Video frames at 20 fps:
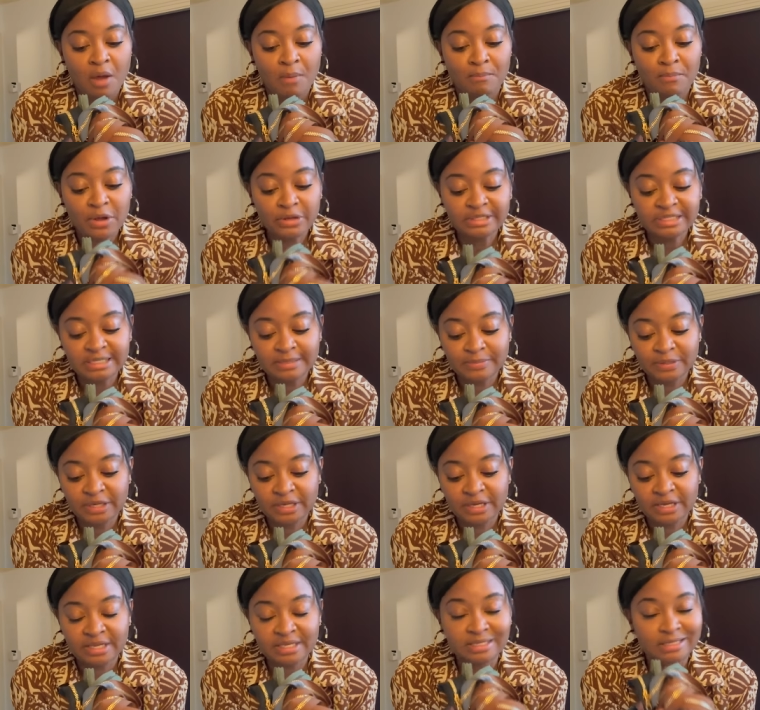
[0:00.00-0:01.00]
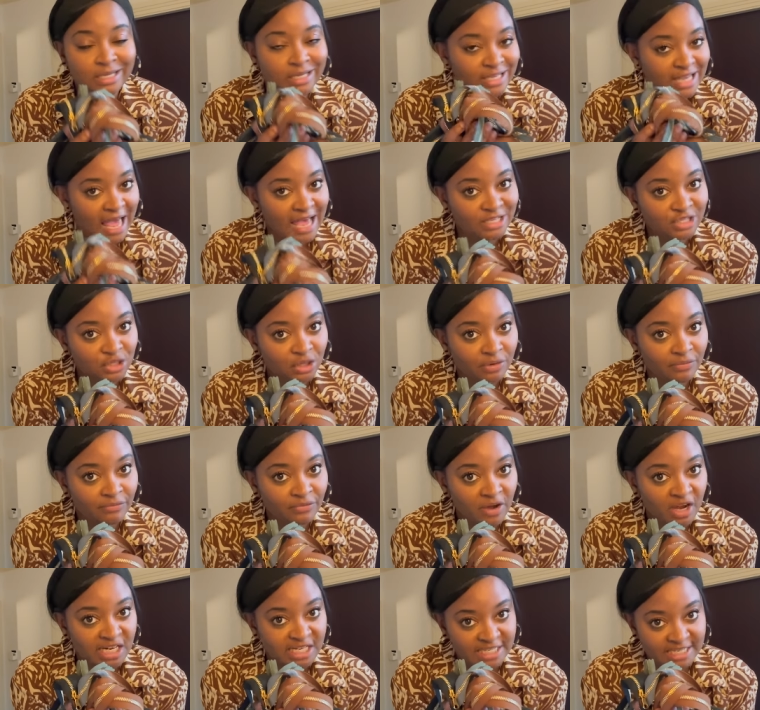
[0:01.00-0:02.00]
mostly because yes, you can
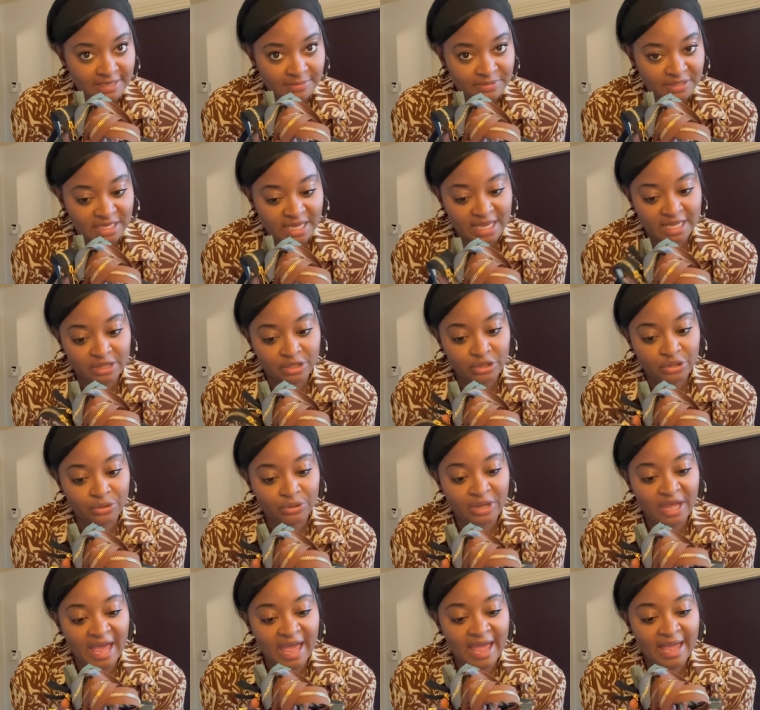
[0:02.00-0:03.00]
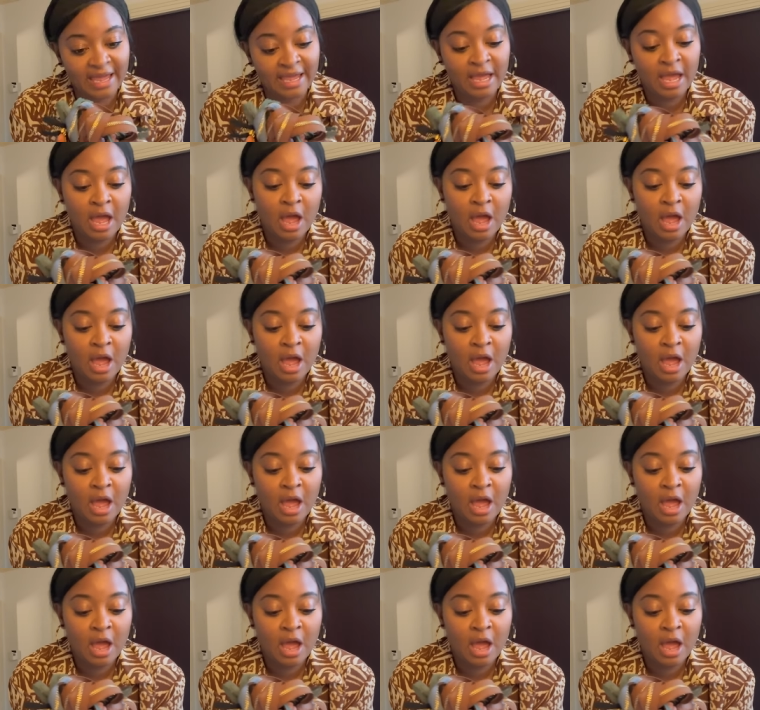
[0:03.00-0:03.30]
find zips in the UK,